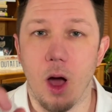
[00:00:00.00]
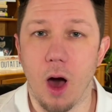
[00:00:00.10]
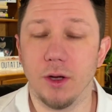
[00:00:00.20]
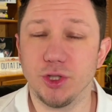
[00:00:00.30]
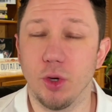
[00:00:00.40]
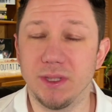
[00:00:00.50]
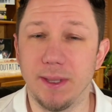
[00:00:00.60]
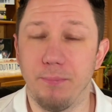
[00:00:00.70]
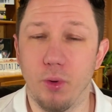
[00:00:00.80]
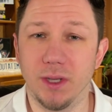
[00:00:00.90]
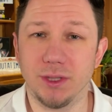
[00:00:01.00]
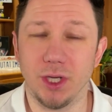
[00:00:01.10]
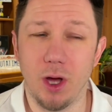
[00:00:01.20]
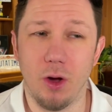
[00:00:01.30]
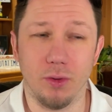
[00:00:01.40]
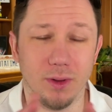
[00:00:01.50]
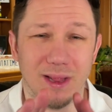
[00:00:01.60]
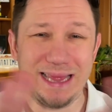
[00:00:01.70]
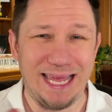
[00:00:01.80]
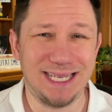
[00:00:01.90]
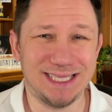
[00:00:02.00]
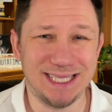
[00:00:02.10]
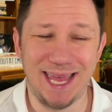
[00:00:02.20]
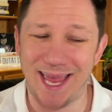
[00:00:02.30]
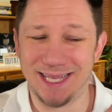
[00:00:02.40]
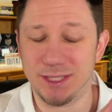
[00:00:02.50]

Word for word: Also, it's important to note, links can't